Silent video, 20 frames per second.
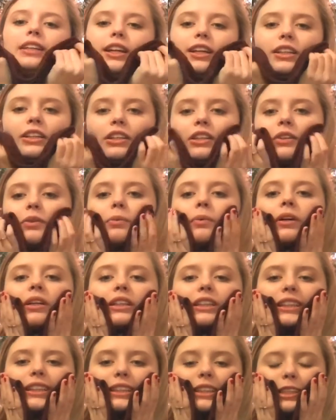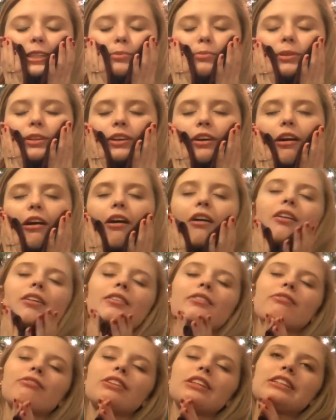I just want to sleep in all of